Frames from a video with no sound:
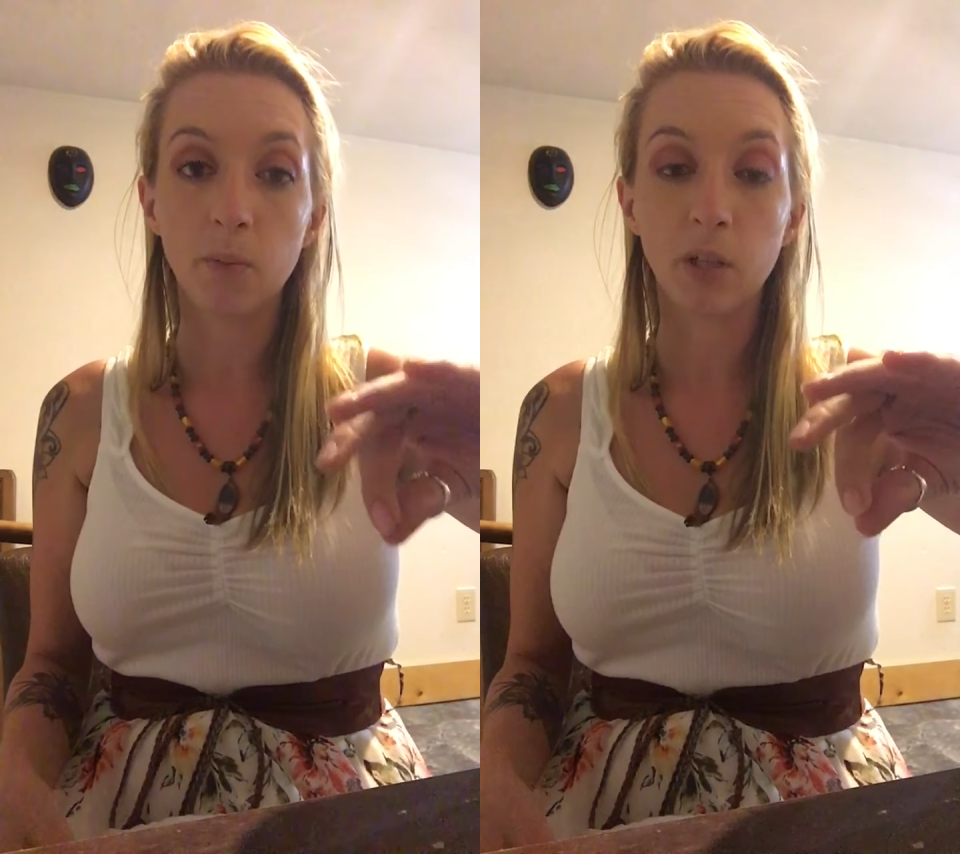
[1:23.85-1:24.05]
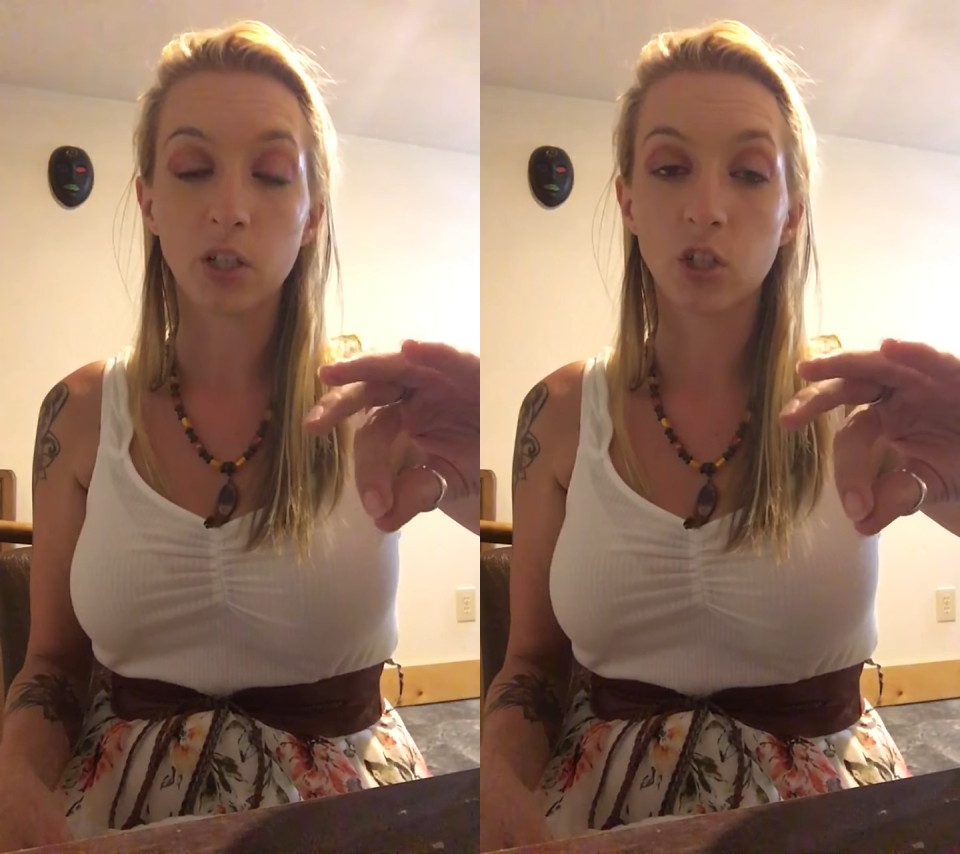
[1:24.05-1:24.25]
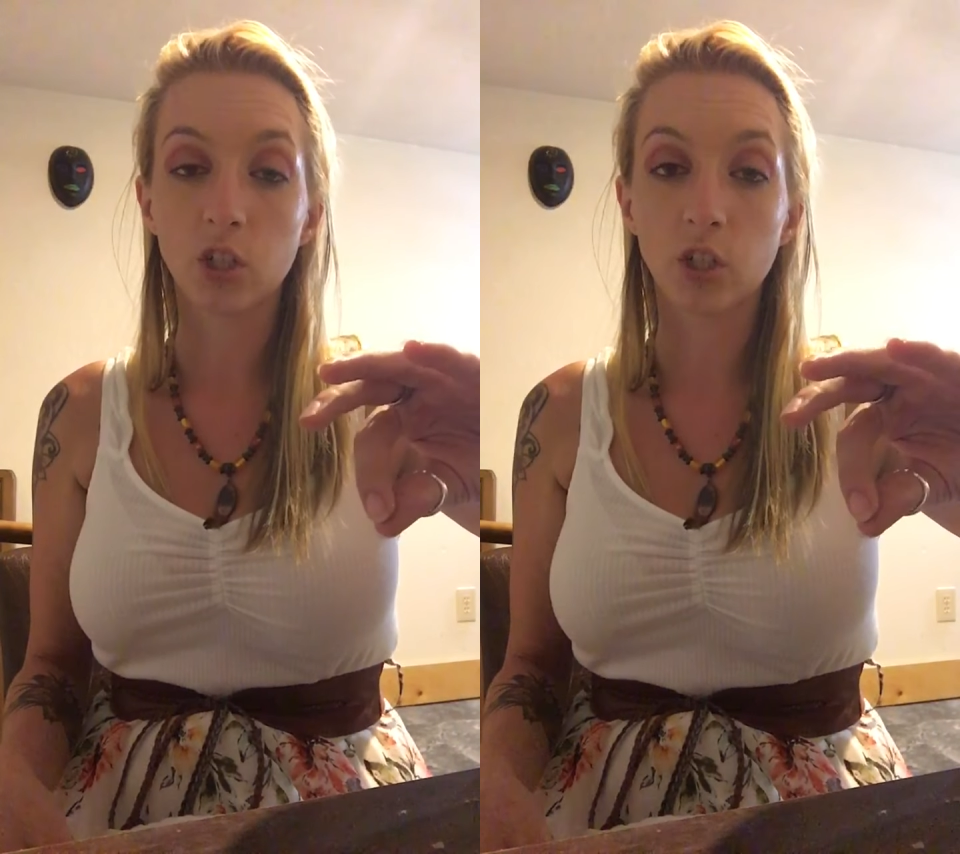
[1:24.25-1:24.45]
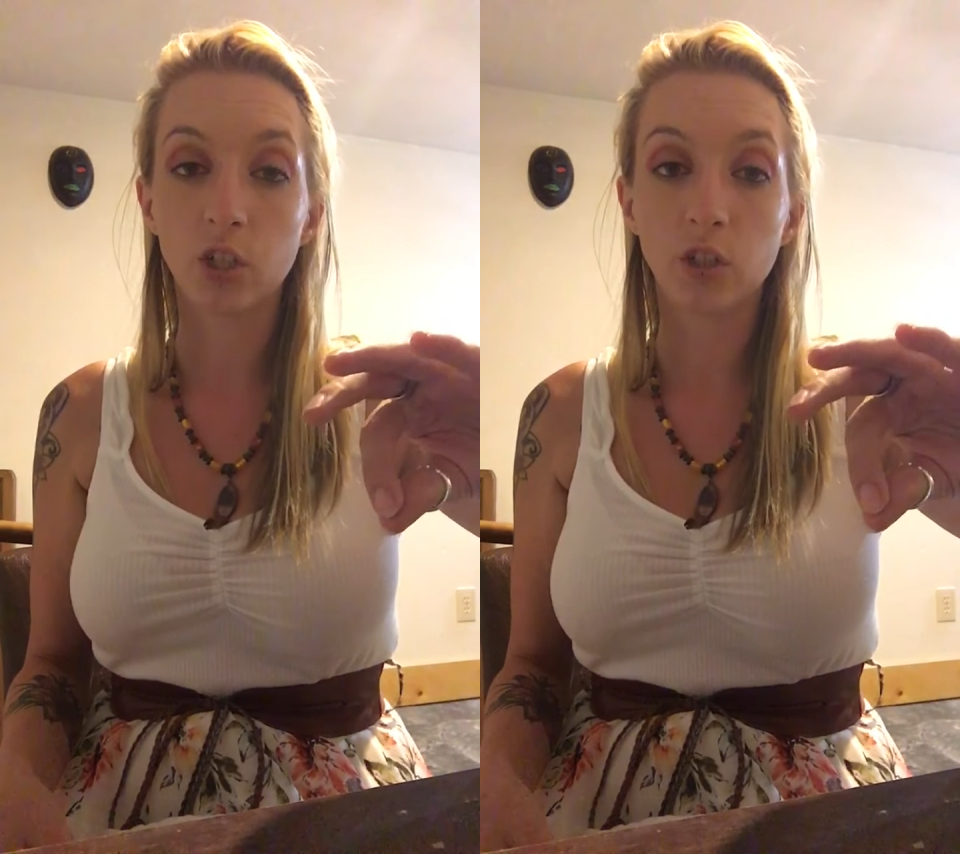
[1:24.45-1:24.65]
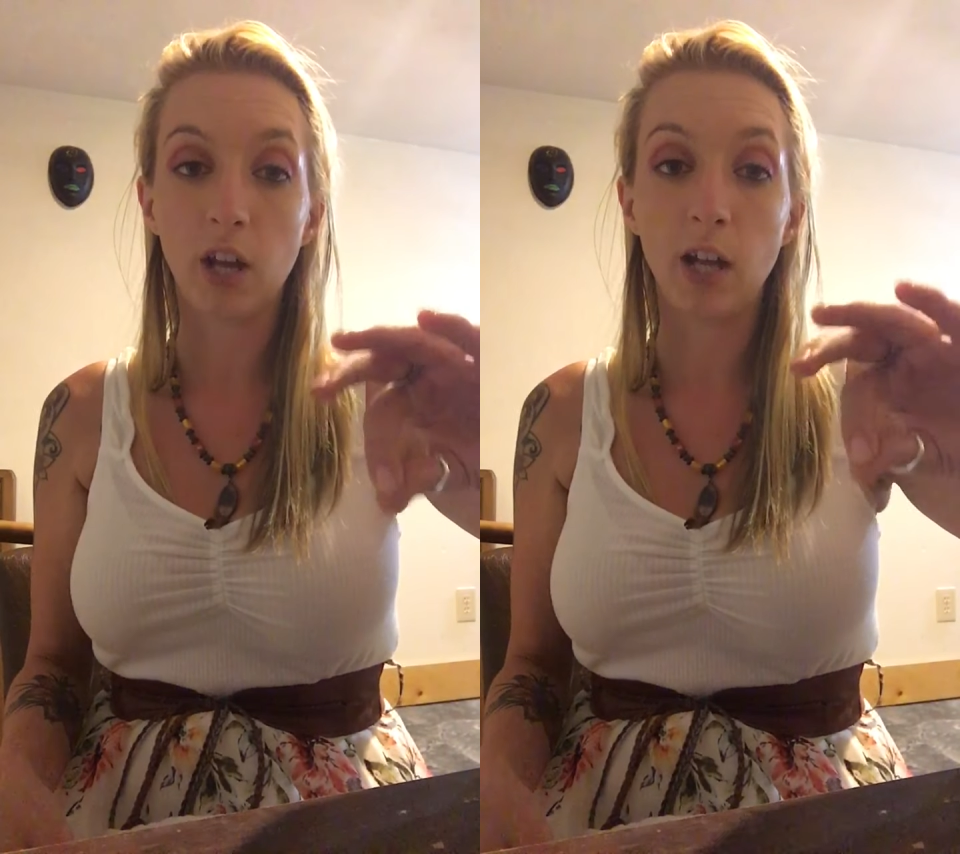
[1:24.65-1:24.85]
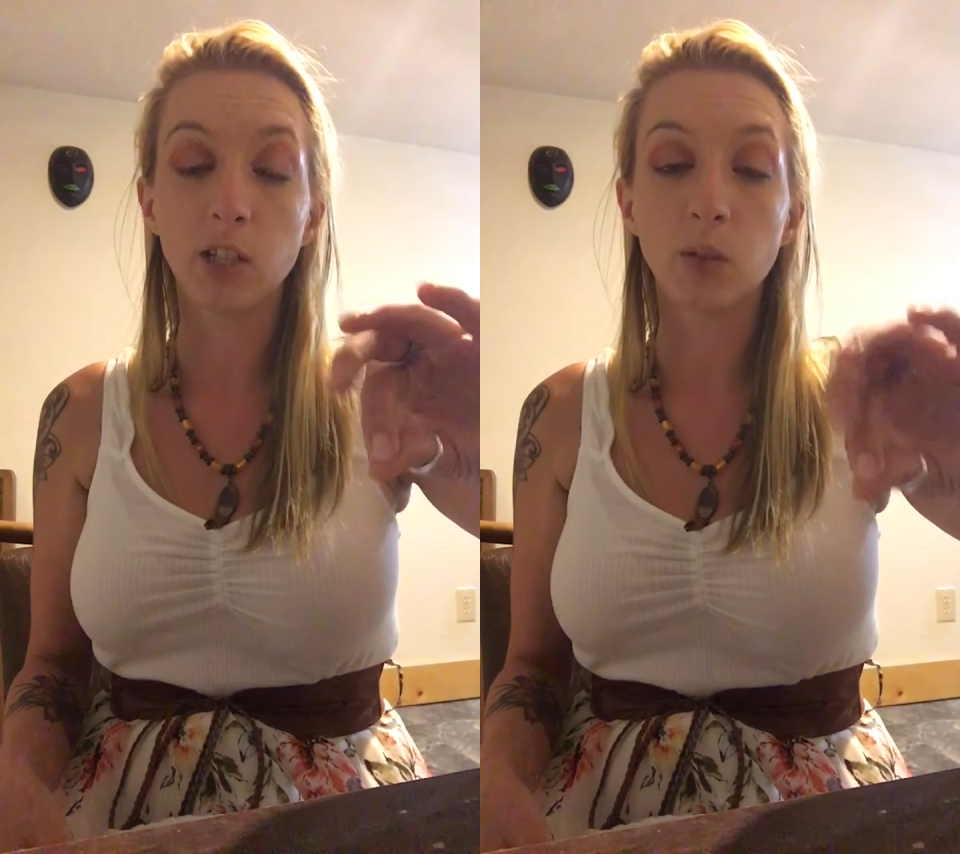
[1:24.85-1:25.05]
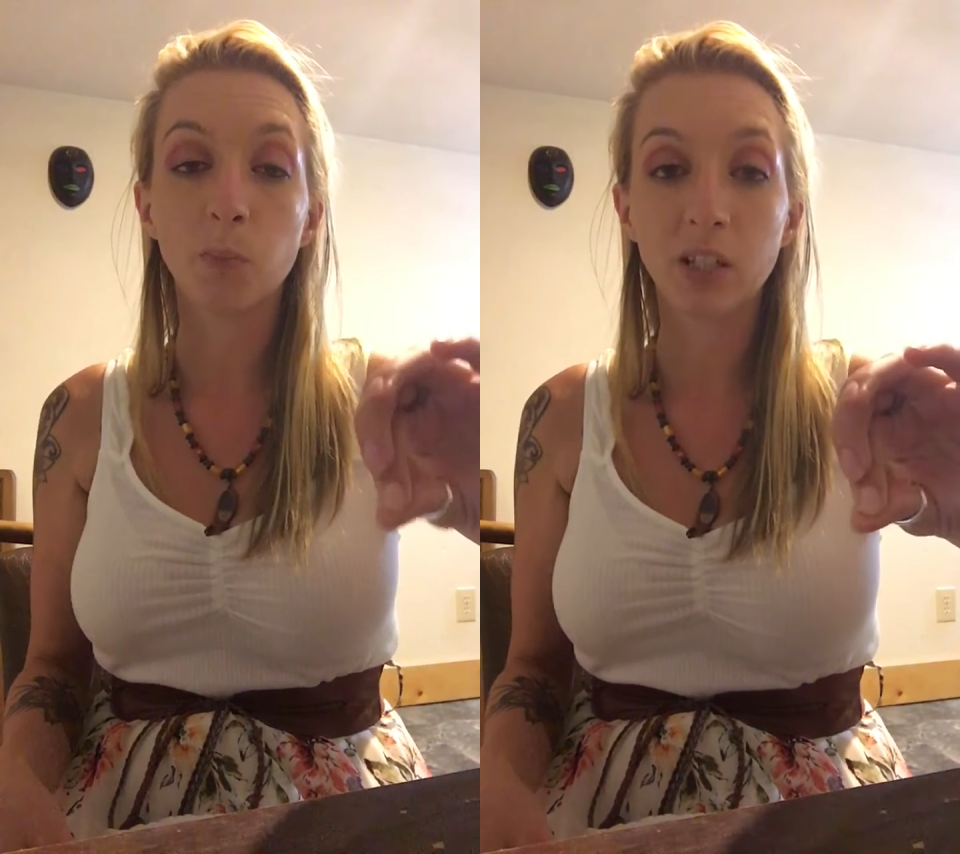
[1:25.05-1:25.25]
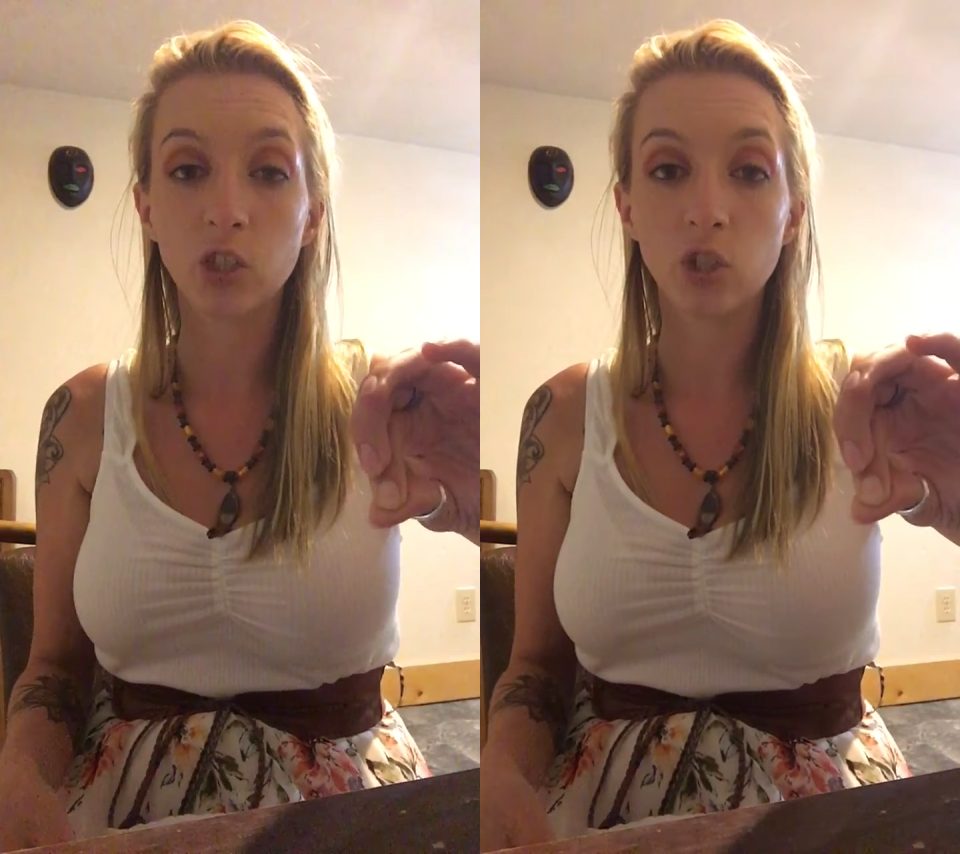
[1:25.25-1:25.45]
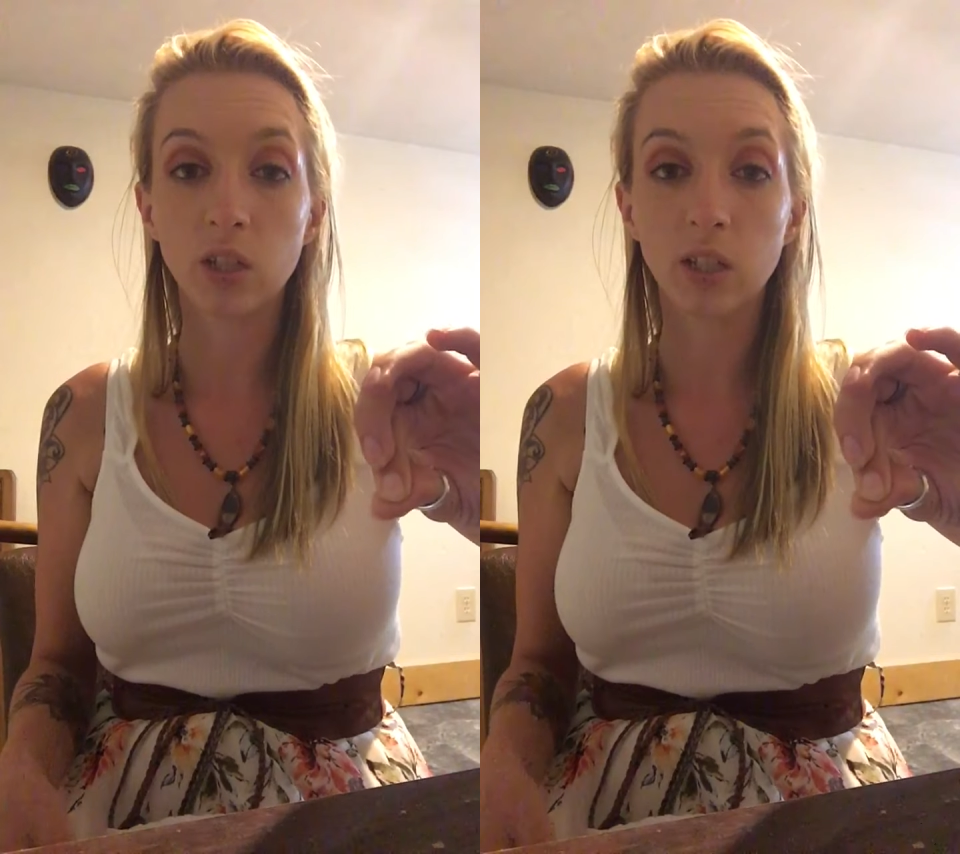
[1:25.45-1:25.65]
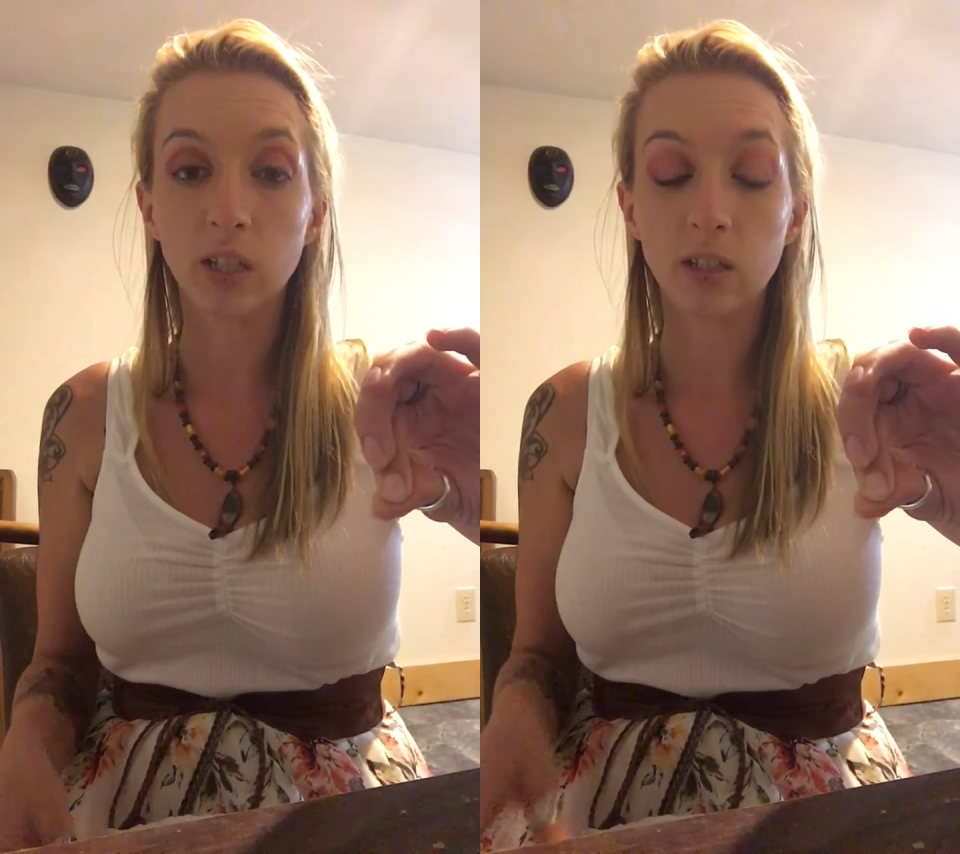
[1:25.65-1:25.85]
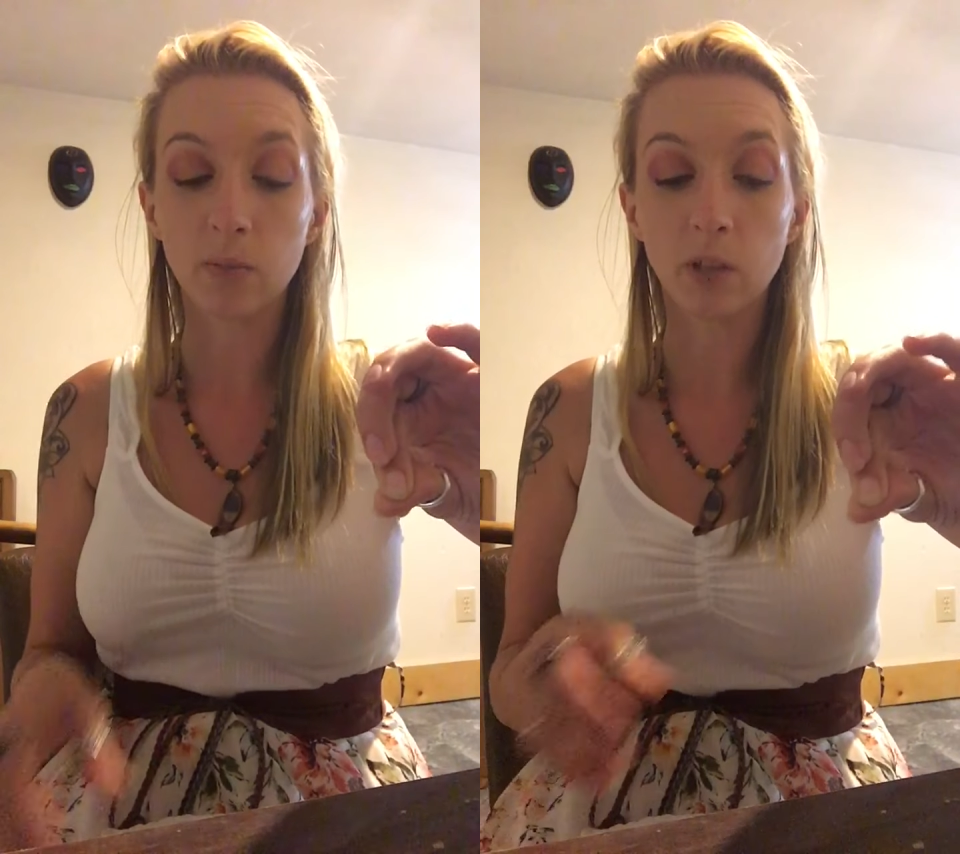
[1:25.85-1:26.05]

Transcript: Make sure you're not pinching it.